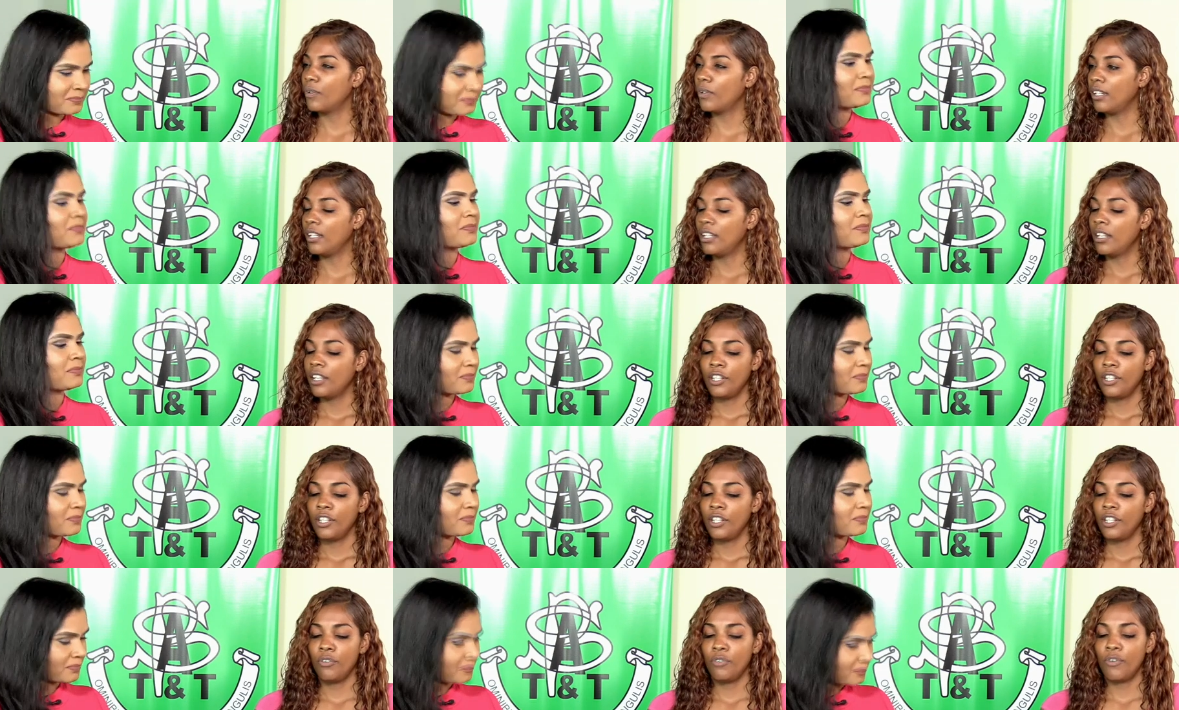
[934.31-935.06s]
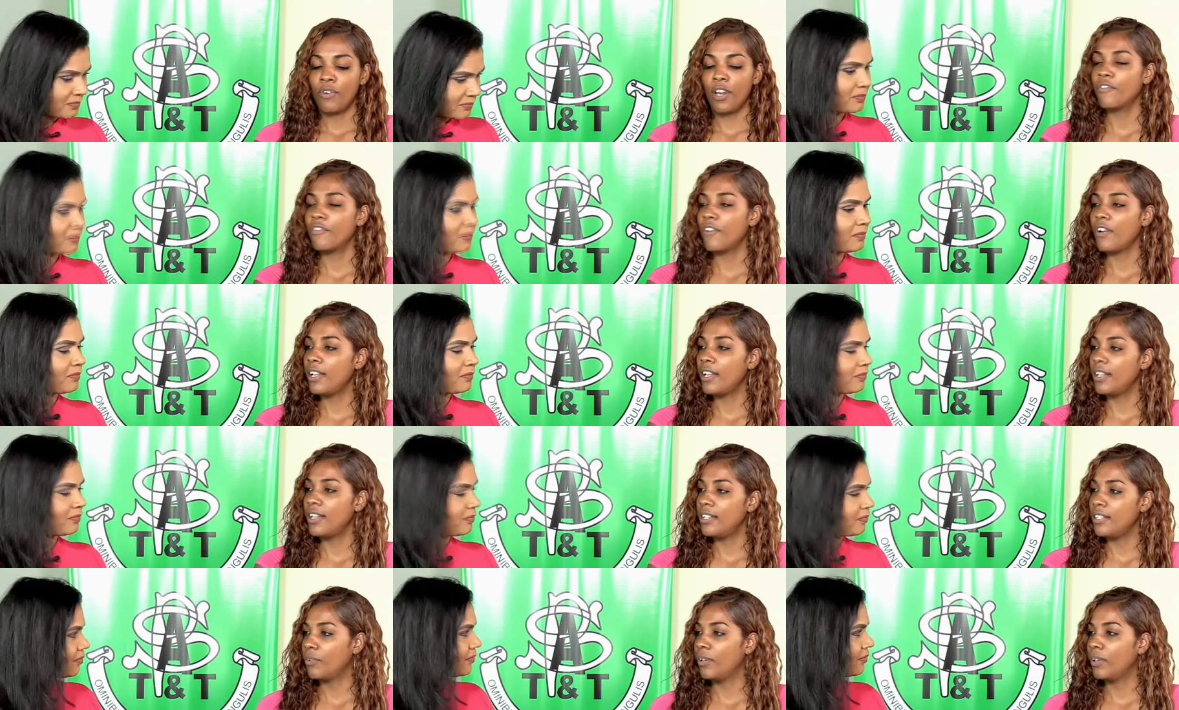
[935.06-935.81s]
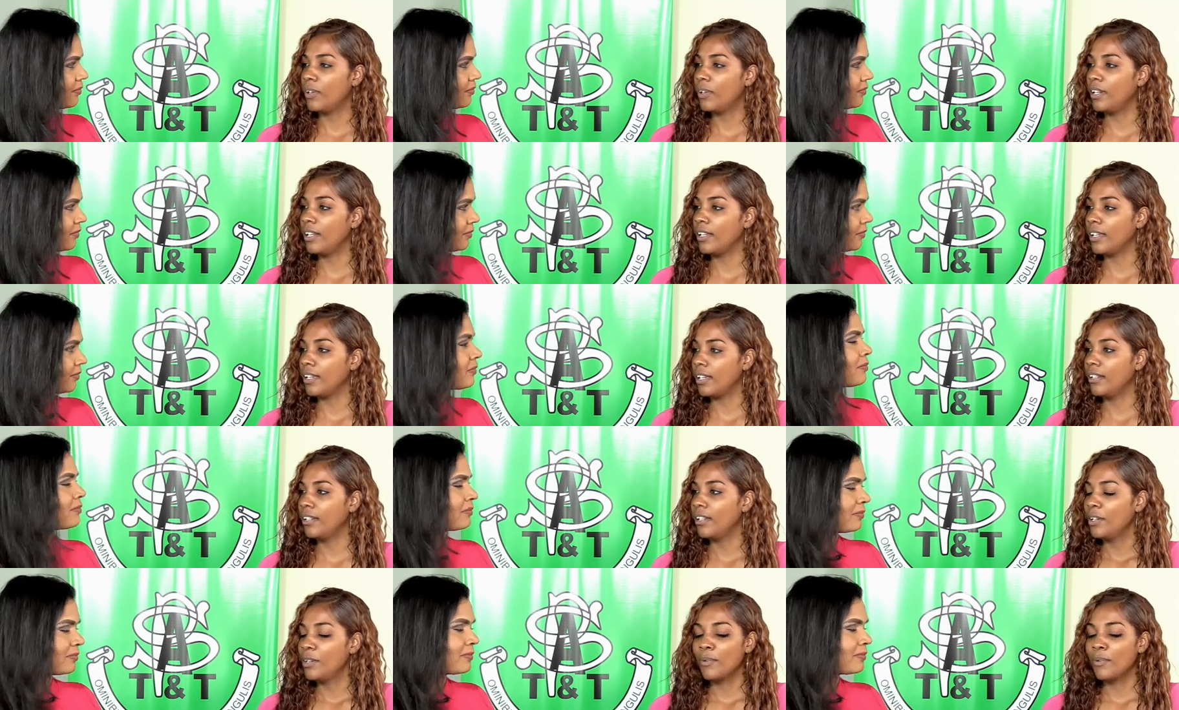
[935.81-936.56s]
Speaker 1: in, the right friends are falling in.
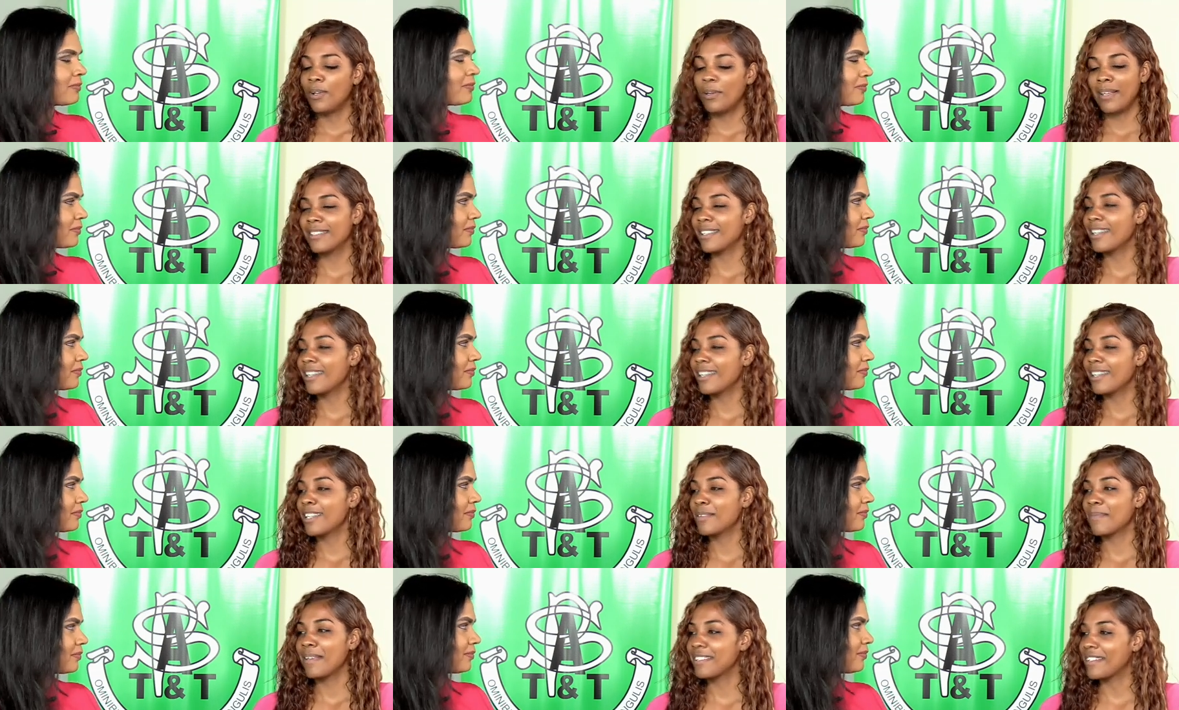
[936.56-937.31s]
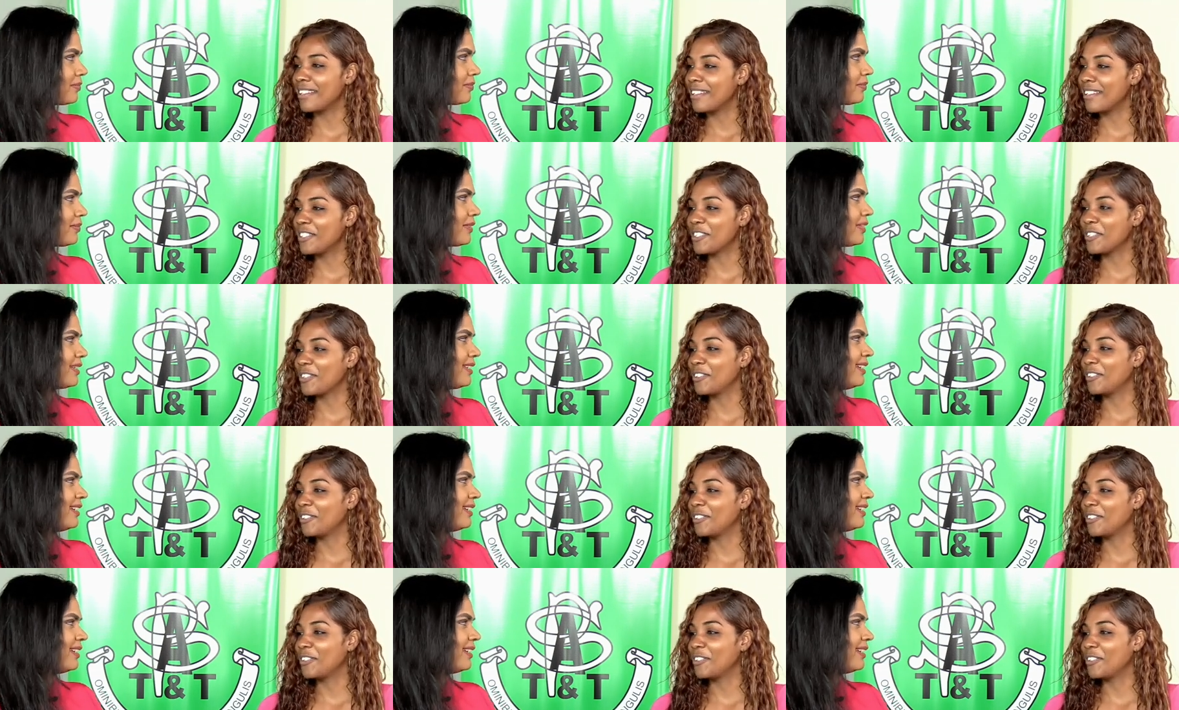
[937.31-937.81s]
Well, my son is my son, so